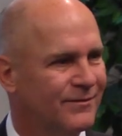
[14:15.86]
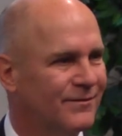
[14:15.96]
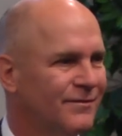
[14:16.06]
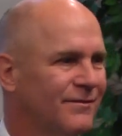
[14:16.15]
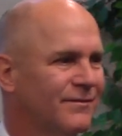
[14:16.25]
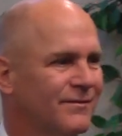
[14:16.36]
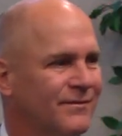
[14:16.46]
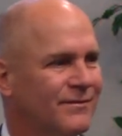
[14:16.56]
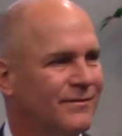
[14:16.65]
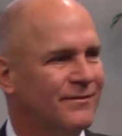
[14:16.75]

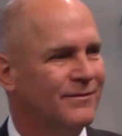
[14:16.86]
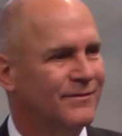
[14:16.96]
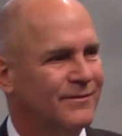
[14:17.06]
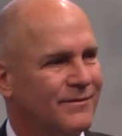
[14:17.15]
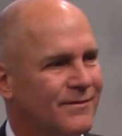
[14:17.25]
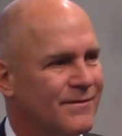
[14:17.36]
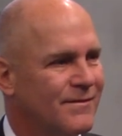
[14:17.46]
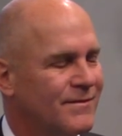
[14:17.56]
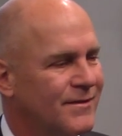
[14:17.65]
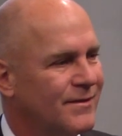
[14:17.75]

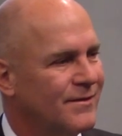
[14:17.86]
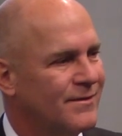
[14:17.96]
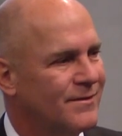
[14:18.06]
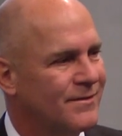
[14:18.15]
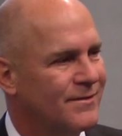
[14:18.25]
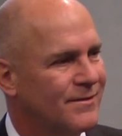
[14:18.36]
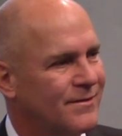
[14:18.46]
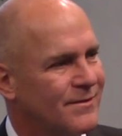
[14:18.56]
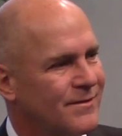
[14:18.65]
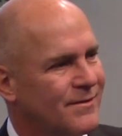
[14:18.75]
[no speech]